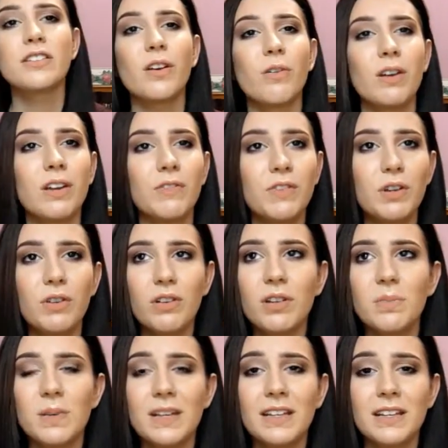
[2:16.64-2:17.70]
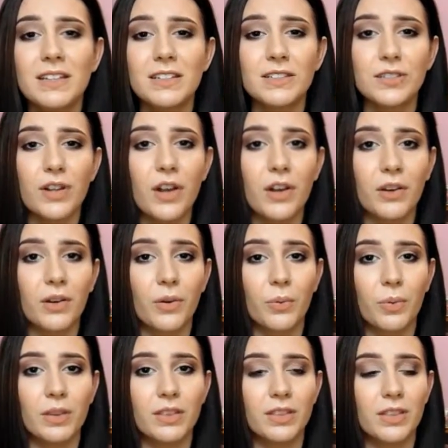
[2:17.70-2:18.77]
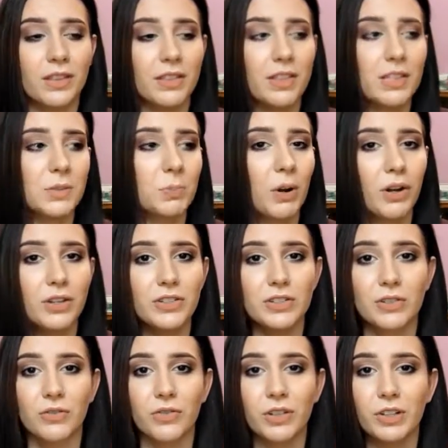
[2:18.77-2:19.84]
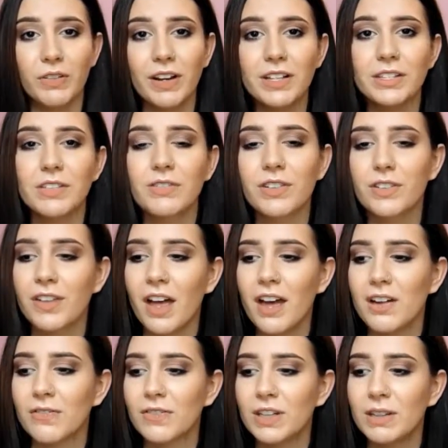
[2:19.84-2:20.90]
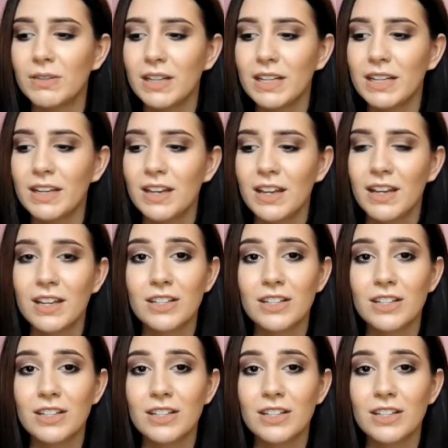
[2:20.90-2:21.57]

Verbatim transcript: so if you're going to be stuck with this person for the rest of your life, you need